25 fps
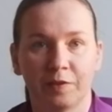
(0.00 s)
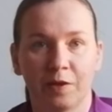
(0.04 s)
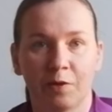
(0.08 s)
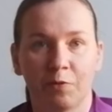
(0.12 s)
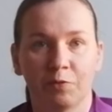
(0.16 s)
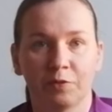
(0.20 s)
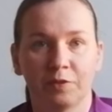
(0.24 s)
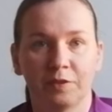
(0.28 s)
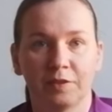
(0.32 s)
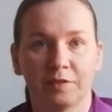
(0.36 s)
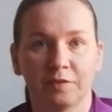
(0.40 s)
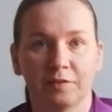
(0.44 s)

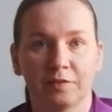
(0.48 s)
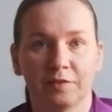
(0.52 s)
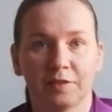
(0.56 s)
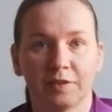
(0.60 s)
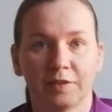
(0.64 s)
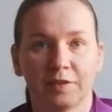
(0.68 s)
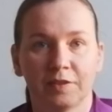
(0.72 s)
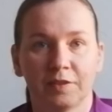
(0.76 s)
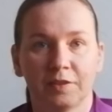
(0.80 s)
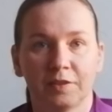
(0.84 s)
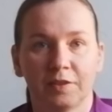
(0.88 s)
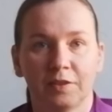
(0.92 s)
nowadays
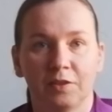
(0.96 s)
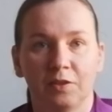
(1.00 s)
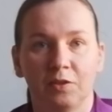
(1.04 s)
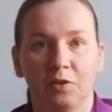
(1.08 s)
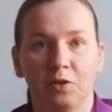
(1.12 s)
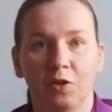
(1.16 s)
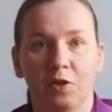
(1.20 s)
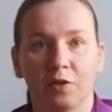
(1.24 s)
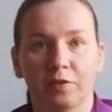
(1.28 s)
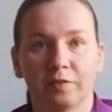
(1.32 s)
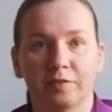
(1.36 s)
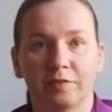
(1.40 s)

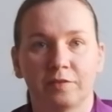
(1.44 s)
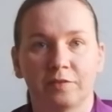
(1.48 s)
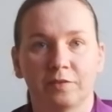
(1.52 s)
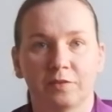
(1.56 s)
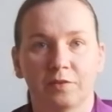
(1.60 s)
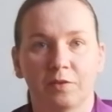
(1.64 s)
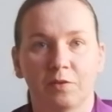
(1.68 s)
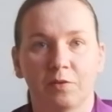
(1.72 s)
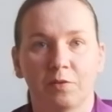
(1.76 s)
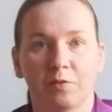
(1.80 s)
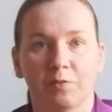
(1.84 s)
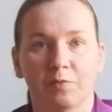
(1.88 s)
lots
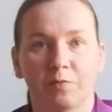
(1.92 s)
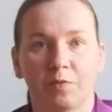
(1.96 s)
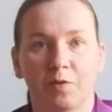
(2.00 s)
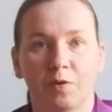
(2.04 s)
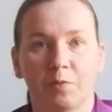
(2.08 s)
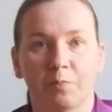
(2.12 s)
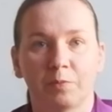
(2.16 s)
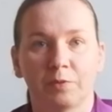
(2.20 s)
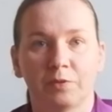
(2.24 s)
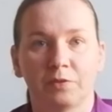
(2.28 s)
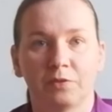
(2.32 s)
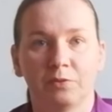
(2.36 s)
of
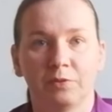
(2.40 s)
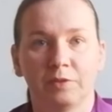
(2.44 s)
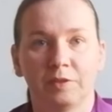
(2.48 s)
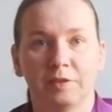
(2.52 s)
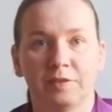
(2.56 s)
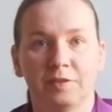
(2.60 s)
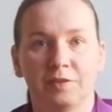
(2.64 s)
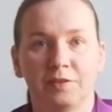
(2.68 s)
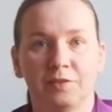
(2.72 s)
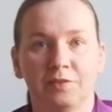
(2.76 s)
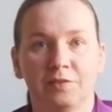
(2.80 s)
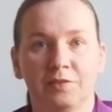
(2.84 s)

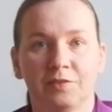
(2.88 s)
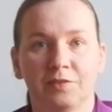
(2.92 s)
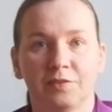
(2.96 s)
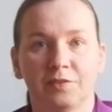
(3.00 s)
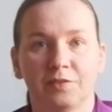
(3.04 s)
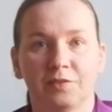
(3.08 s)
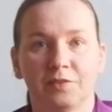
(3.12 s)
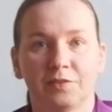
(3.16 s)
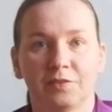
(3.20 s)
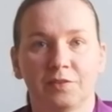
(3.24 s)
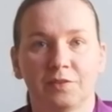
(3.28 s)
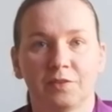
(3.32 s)

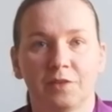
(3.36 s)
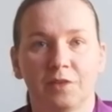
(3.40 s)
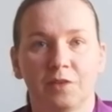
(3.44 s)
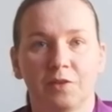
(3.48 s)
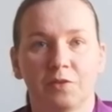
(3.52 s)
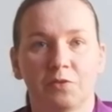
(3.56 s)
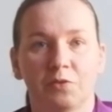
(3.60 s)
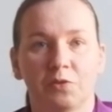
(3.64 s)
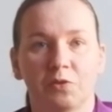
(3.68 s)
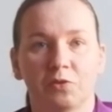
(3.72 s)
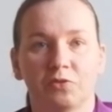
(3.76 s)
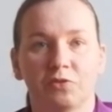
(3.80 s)
opportunities,
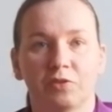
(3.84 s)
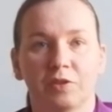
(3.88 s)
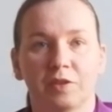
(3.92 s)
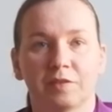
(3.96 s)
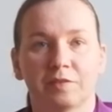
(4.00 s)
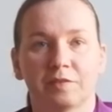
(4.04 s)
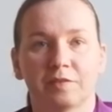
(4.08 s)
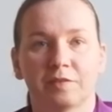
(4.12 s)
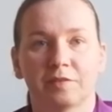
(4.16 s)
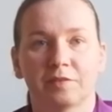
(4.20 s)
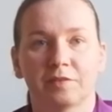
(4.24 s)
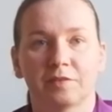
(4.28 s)
not
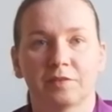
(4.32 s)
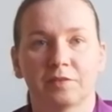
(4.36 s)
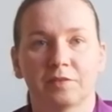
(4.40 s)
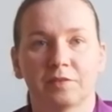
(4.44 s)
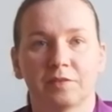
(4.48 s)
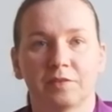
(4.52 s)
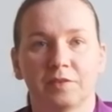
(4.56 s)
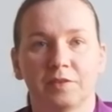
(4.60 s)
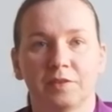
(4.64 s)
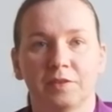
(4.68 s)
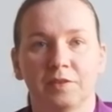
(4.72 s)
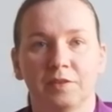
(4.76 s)
just
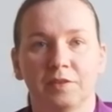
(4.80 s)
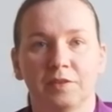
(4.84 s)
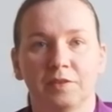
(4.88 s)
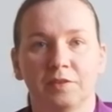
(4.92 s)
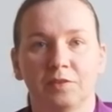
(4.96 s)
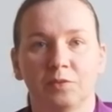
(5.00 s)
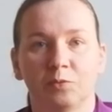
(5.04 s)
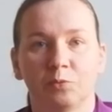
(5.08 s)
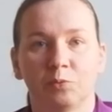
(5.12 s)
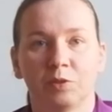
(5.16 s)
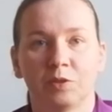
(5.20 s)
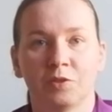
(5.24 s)

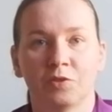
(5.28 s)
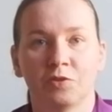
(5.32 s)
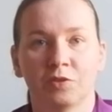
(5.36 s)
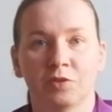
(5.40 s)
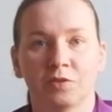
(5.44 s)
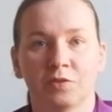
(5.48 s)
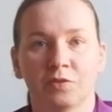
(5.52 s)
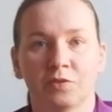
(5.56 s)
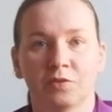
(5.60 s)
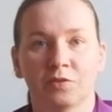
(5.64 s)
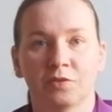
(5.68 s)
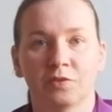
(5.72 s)
in the
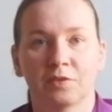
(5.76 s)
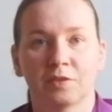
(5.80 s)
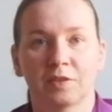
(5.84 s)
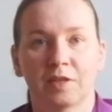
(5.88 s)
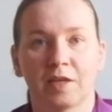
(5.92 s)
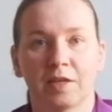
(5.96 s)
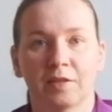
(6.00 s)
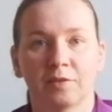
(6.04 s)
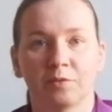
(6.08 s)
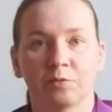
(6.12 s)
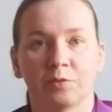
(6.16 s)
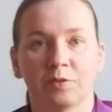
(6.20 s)
richest
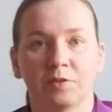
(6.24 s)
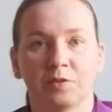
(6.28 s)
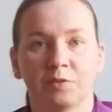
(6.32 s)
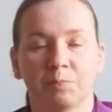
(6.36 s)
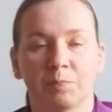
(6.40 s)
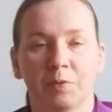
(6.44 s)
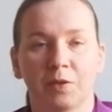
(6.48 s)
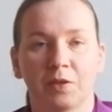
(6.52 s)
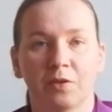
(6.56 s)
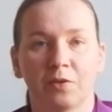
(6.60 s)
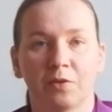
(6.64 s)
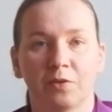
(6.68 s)
countries,
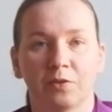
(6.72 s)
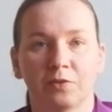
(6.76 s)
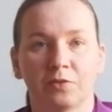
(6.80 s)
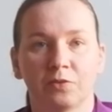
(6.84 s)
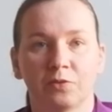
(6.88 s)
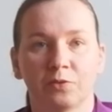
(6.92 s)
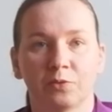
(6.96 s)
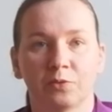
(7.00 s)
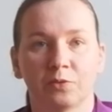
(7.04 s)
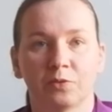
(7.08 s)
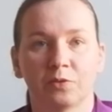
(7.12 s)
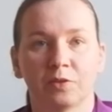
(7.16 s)
but
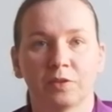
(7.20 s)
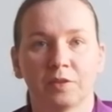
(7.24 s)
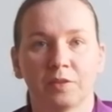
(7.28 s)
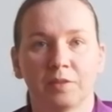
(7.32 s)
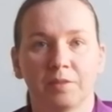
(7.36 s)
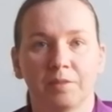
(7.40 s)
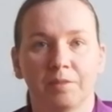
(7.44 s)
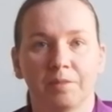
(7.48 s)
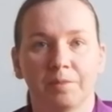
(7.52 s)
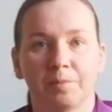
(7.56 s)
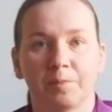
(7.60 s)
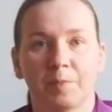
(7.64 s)
also
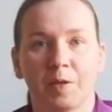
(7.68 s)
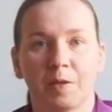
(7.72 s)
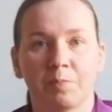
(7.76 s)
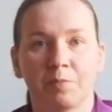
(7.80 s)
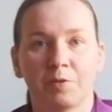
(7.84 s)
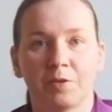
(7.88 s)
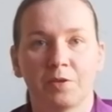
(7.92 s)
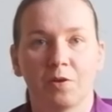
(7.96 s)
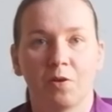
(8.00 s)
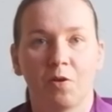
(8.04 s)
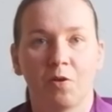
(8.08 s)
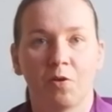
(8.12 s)

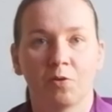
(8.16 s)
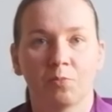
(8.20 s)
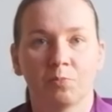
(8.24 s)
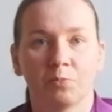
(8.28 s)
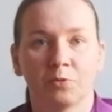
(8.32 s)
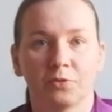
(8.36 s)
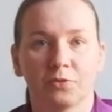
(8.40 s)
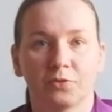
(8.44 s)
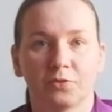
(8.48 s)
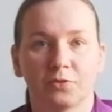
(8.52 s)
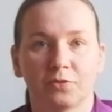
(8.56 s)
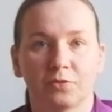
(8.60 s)
maybe
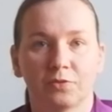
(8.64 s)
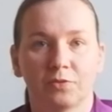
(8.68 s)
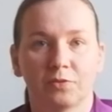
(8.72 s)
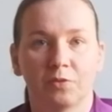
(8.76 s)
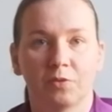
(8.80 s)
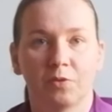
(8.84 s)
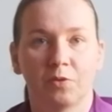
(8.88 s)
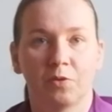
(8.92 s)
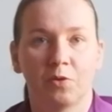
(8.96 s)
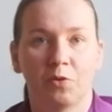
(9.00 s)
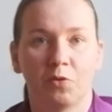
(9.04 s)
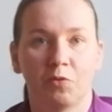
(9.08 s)
almost
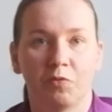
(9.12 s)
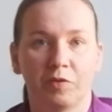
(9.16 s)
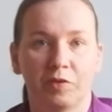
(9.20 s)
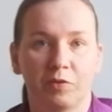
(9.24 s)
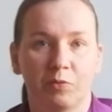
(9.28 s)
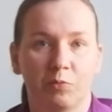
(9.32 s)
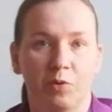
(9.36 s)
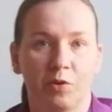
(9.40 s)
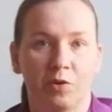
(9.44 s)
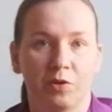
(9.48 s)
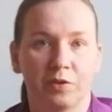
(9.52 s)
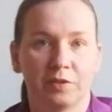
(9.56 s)
all over the
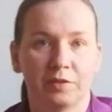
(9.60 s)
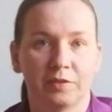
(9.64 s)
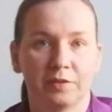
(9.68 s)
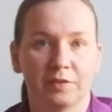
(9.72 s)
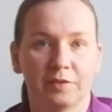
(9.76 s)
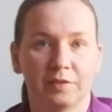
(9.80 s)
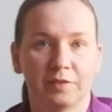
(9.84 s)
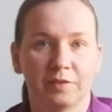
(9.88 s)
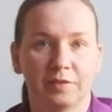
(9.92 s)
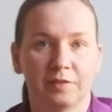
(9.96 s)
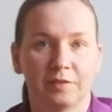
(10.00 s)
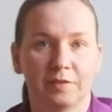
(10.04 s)
world.
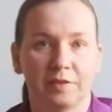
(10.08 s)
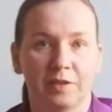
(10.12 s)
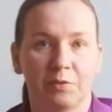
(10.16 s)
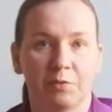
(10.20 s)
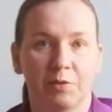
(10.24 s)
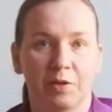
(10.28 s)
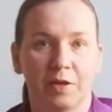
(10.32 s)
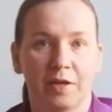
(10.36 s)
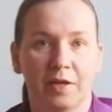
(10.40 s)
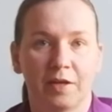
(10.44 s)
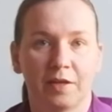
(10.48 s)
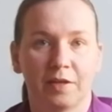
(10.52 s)
There
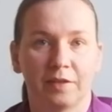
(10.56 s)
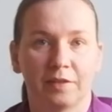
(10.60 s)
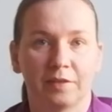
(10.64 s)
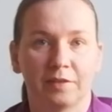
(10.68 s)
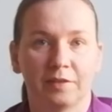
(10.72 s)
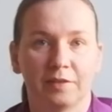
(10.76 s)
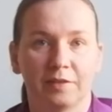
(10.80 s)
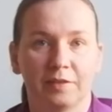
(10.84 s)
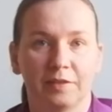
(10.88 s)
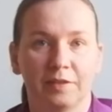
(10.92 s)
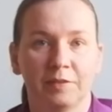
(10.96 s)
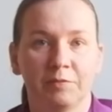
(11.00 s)
are,
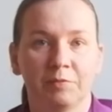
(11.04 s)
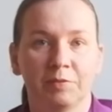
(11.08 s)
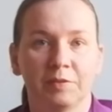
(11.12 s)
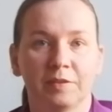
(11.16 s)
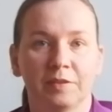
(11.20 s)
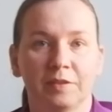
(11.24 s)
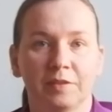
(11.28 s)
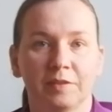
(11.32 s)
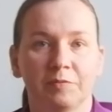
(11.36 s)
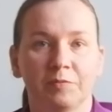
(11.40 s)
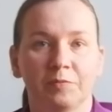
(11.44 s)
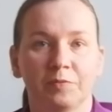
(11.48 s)

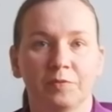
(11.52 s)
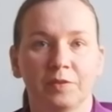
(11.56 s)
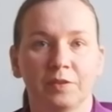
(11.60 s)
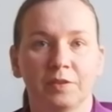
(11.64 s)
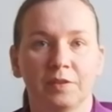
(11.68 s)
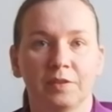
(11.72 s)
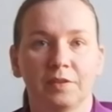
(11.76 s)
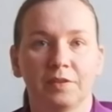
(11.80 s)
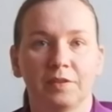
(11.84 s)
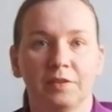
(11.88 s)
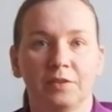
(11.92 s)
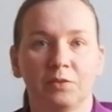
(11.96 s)
even if
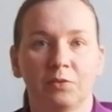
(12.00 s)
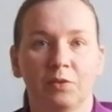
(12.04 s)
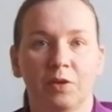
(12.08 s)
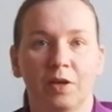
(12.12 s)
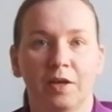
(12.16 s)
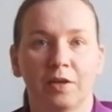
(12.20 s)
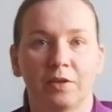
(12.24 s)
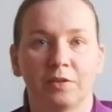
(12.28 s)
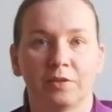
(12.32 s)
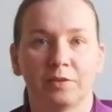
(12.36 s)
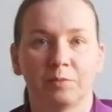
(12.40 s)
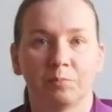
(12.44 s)
you
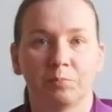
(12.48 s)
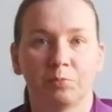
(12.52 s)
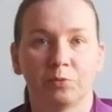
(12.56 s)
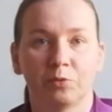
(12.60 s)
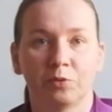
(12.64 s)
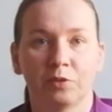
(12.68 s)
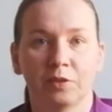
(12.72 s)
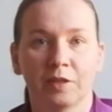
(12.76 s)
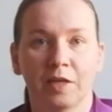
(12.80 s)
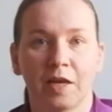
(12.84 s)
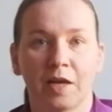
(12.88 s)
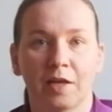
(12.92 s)
are in a
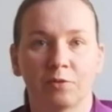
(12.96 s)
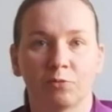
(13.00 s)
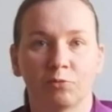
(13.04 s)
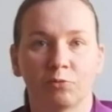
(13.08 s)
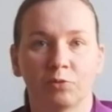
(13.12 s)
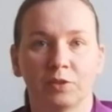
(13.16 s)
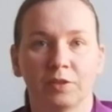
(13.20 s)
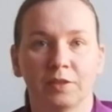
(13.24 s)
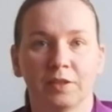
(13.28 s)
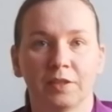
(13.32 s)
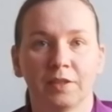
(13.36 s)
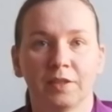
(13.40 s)
poor
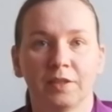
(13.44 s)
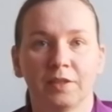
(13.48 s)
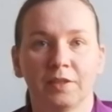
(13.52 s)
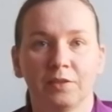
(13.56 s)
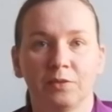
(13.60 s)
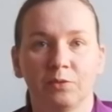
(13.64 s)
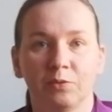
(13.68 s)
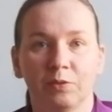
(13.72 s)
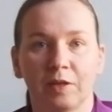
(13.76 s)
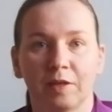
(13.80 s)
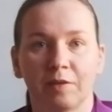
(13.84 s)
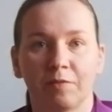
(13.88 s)
country,
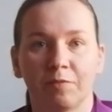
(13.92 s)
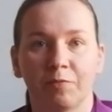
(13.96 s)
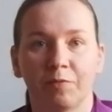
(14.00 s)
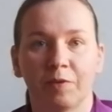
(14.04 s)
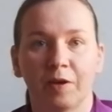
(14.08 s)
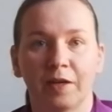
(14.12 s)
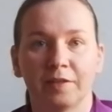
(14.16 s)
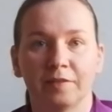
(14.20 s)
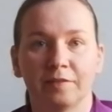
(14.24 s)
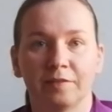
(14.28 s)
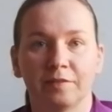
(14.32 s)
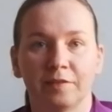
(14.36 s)
you can
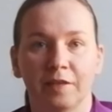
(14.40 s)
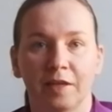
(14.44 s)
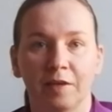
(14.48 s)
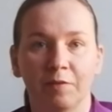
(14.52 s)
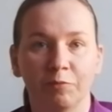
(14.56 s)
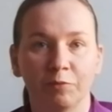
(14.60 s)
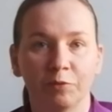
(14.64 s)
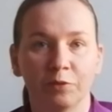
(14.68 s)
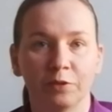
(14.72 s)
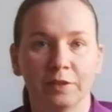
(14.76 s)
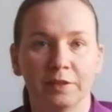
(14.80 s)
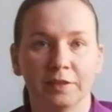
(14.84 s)
find
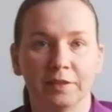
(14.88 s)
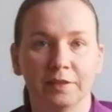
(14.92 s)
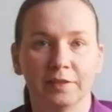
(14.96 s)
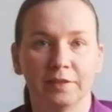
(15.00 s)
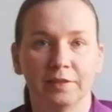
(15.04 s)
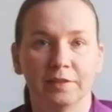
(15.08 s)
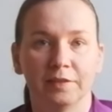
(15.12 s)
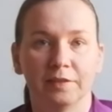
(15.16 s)
several